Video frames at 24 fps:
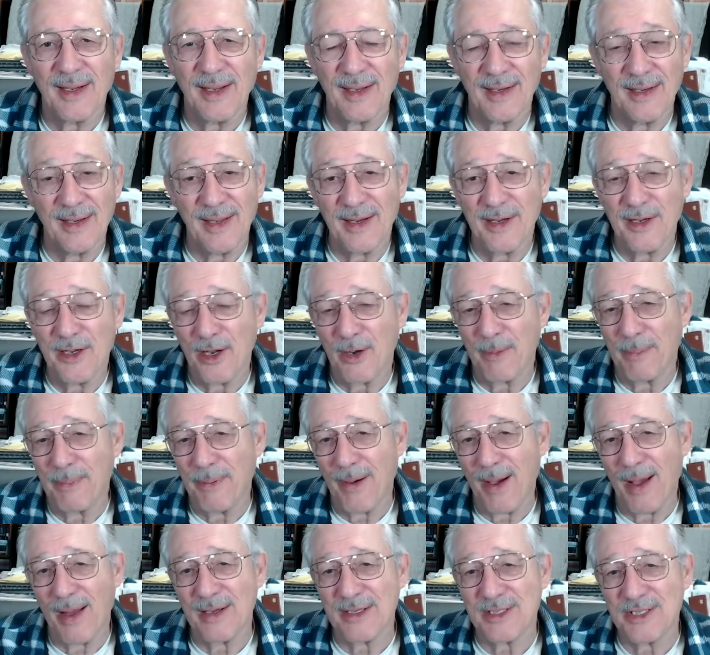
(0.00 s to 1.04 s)
And then their
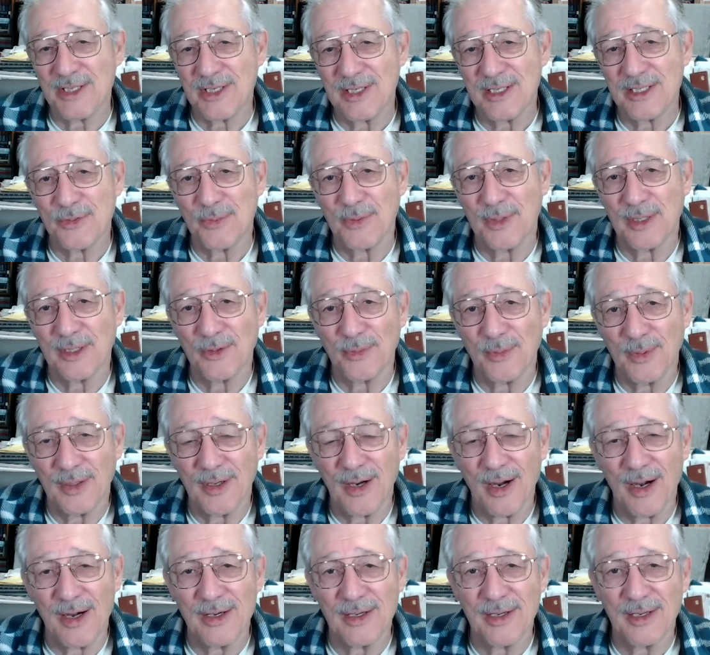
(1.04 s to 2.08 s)
policies with
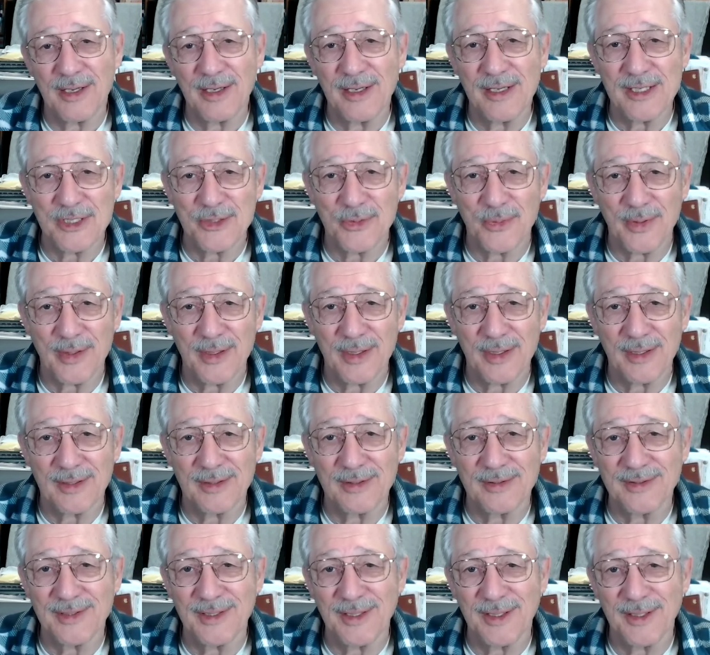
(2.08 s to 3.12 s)
regard to
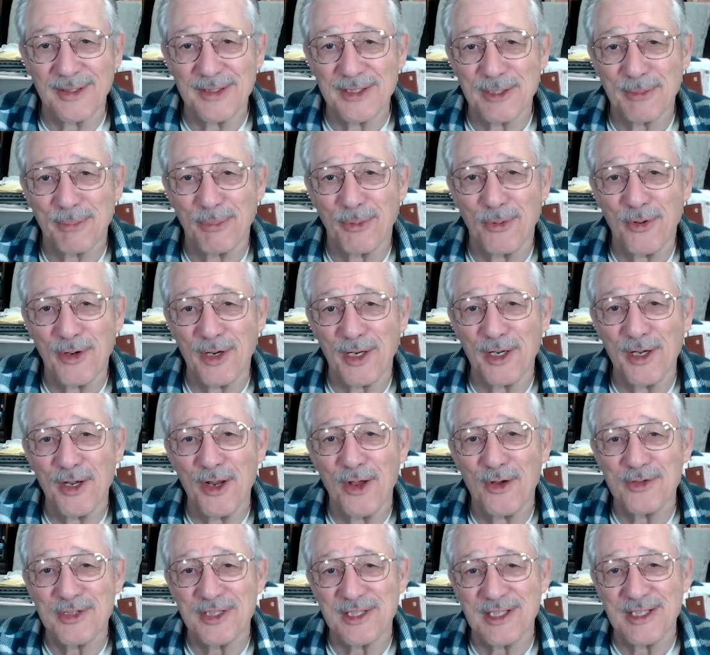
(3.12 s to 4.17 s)
Israel, you know, supporting
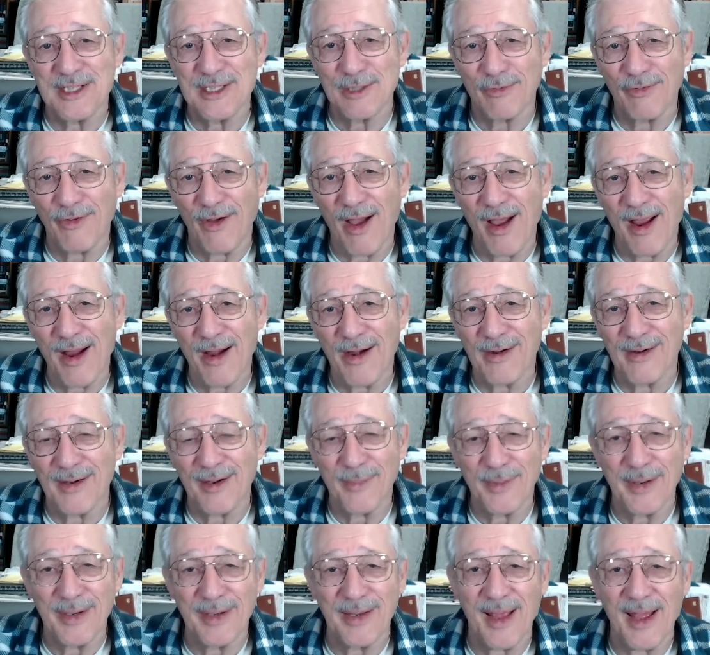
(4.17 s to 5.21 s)
no ceasefire. I
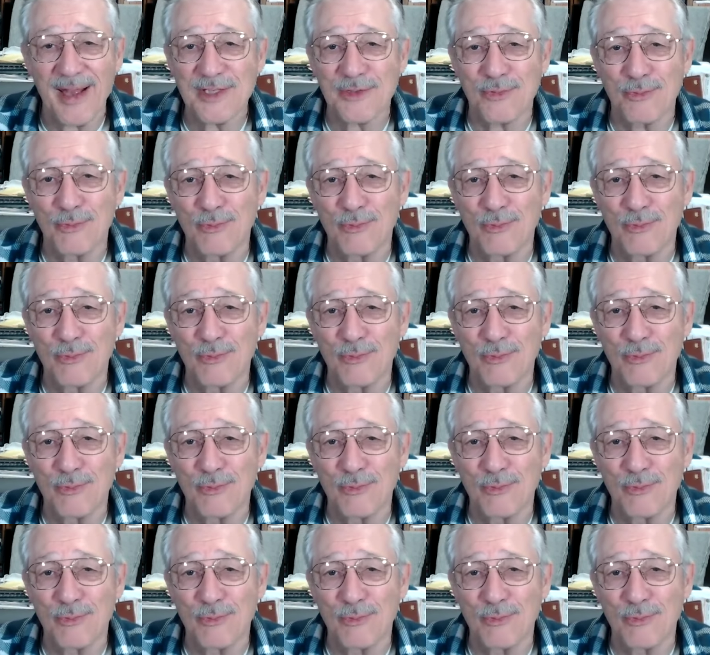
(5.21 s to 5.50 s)
mean, that's